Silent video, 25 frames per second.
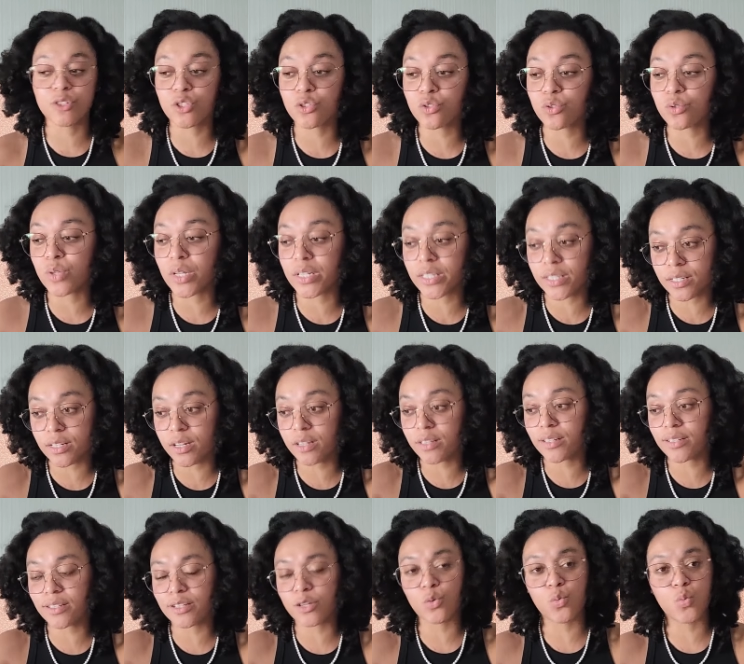So that's
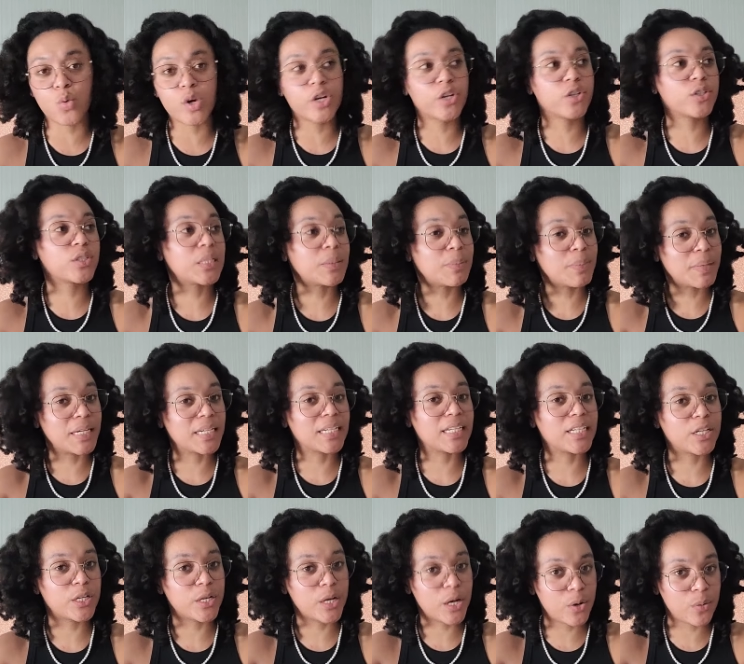another thing. Where's the money
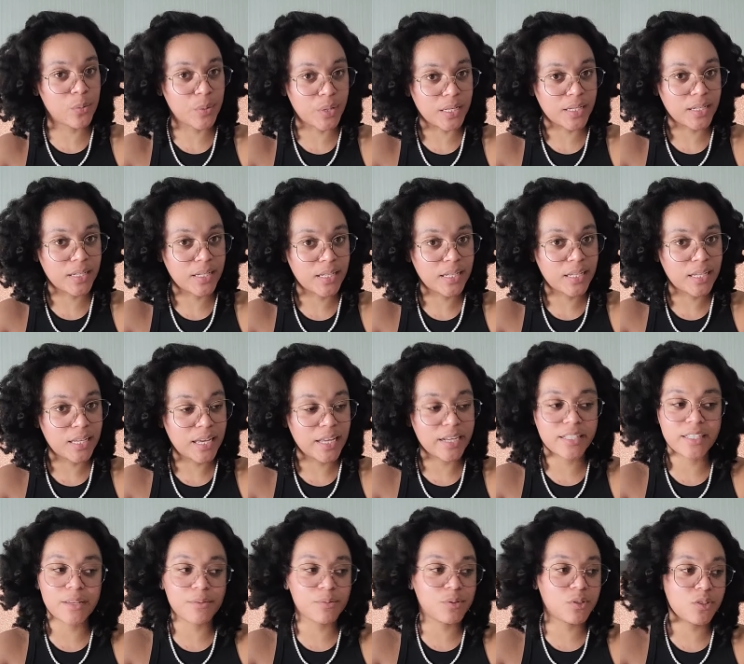going?
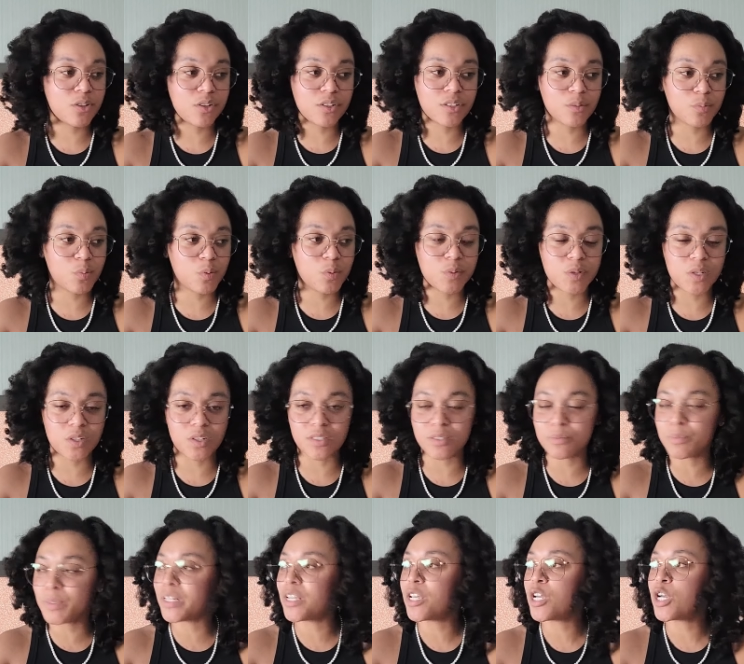Anytime you see all these people get all this
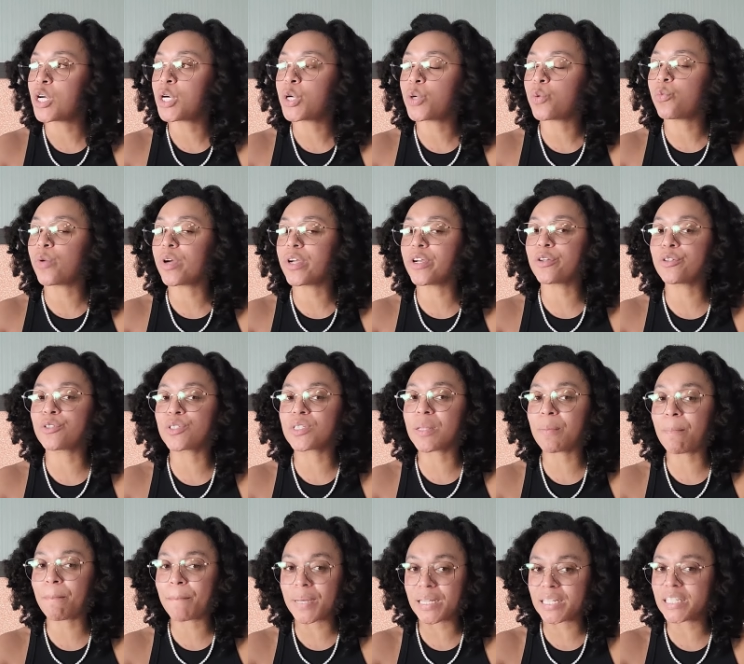money, where's
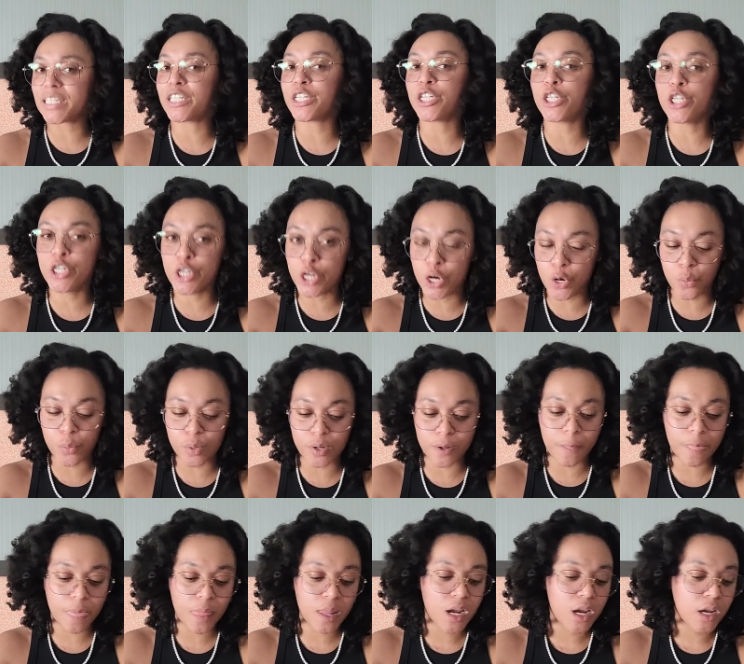the money
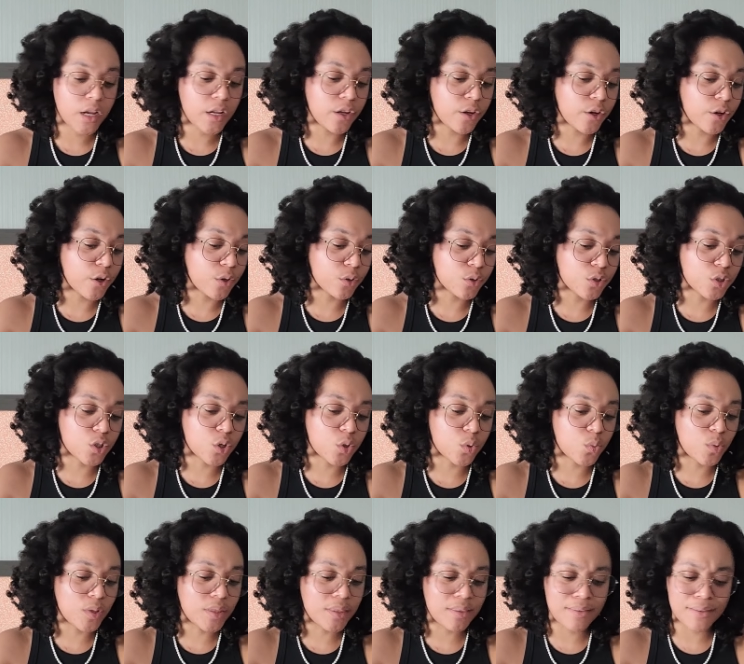going? You know, so
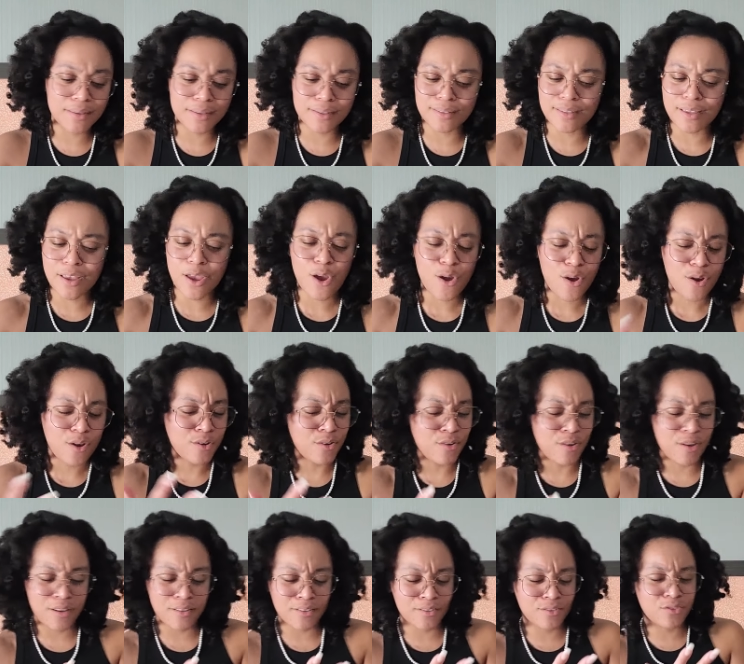with this,
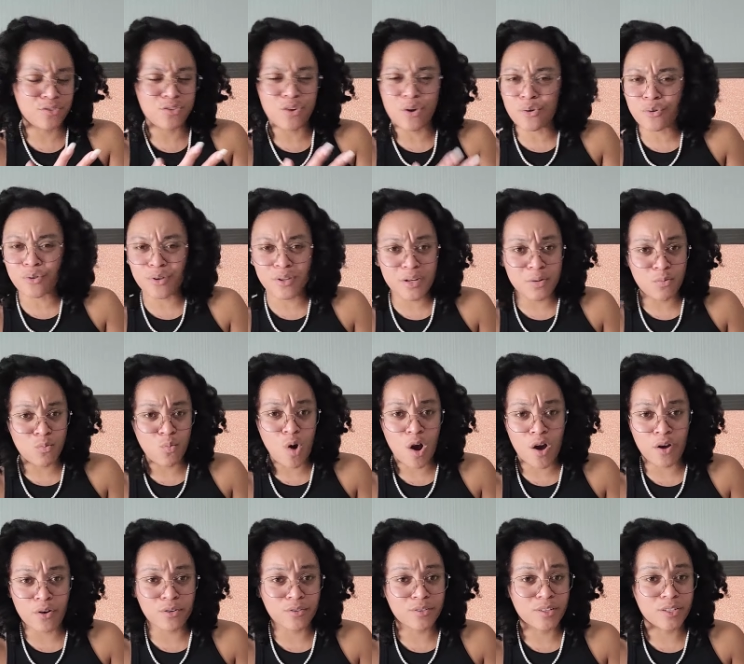uh, dirty
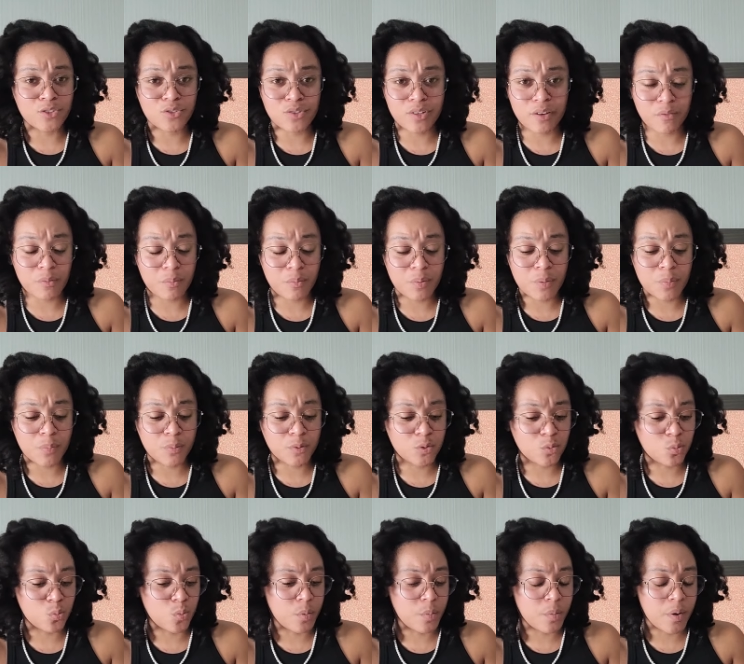water that you having people
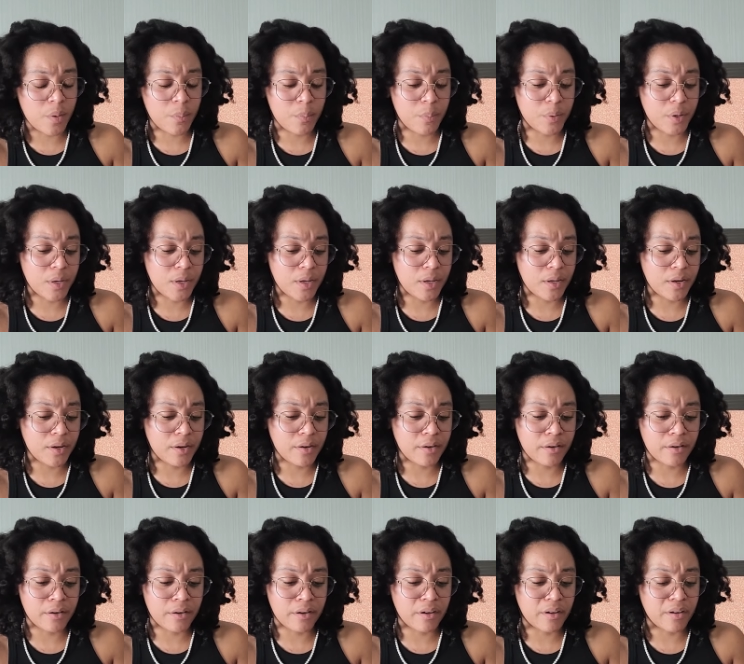swim up in.
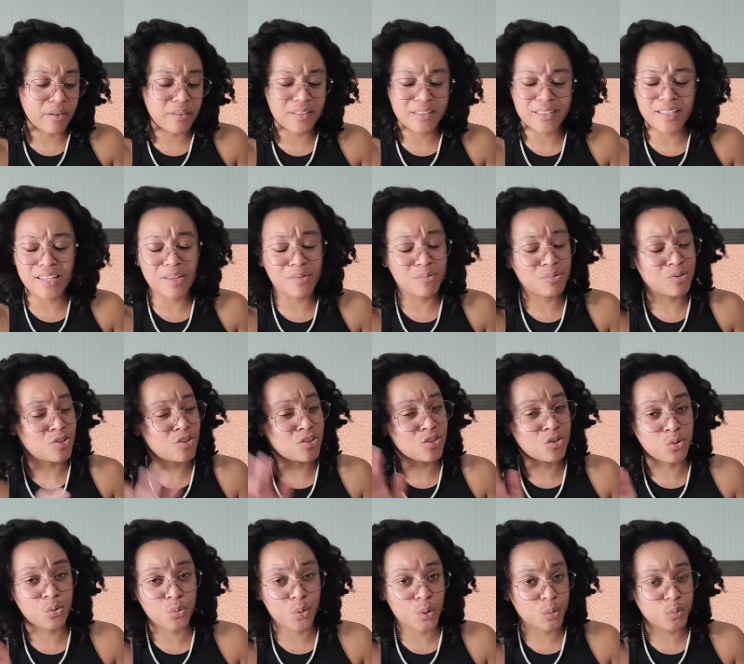Uh, that was
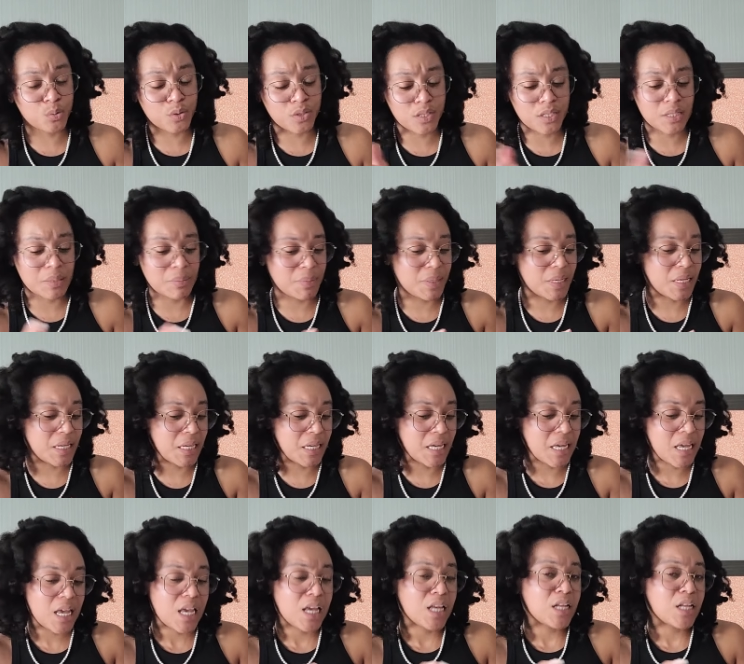just gross to me.